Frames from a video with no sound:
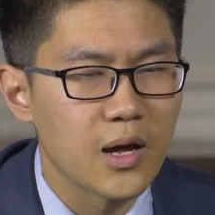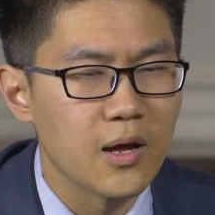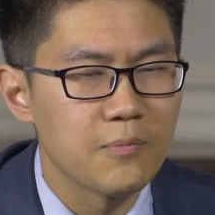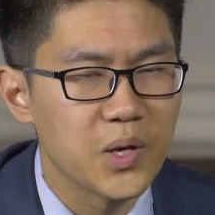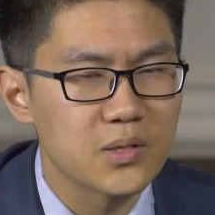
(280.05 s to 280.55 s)

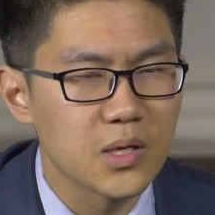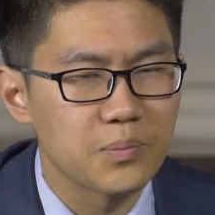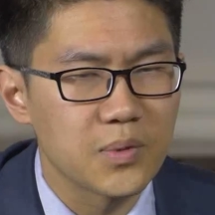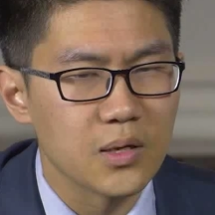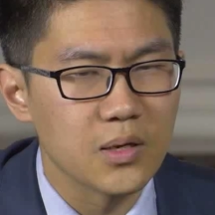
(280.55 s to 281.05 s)
I picked
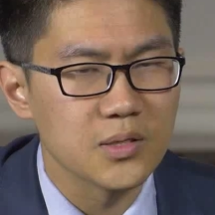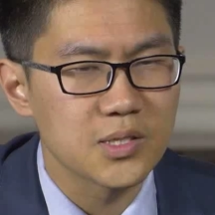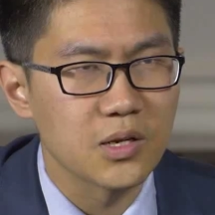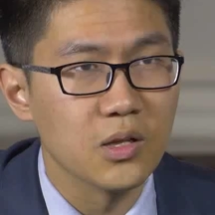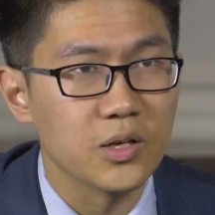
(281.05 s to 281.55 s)
up the
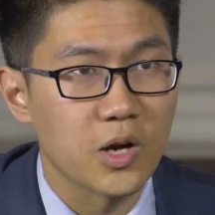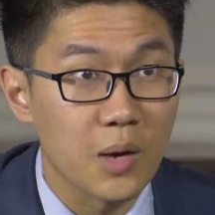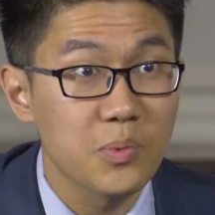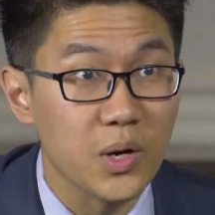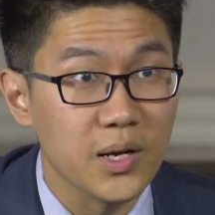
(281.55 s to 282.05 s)
skill in
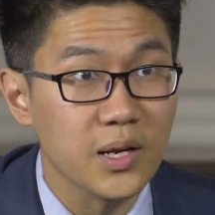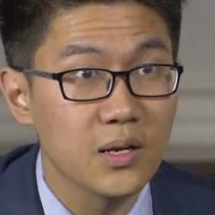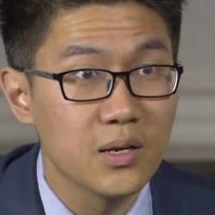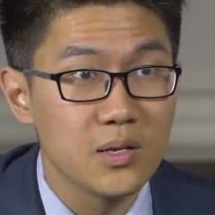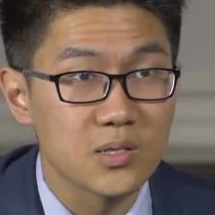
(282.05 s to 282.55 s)
copywriting,
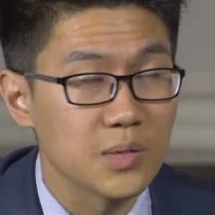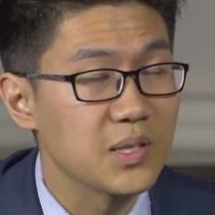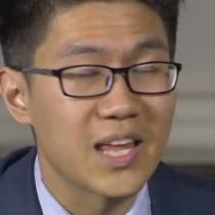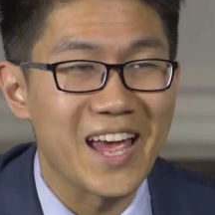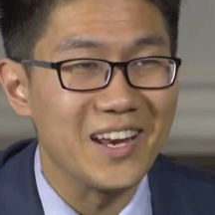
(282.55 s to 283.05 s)

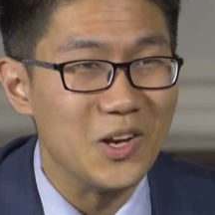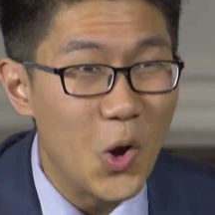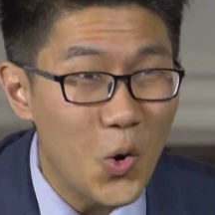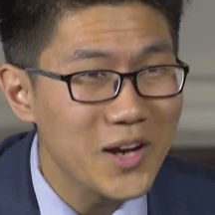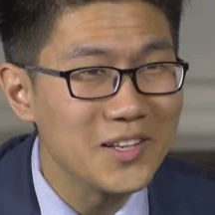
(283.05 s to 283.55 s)
something that I had
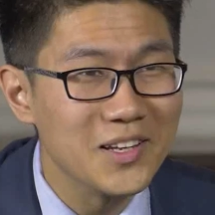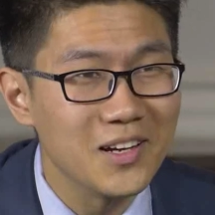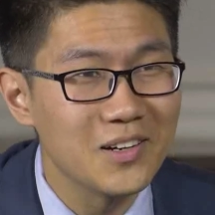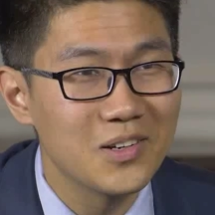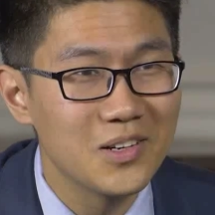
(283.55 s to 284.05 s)
no idea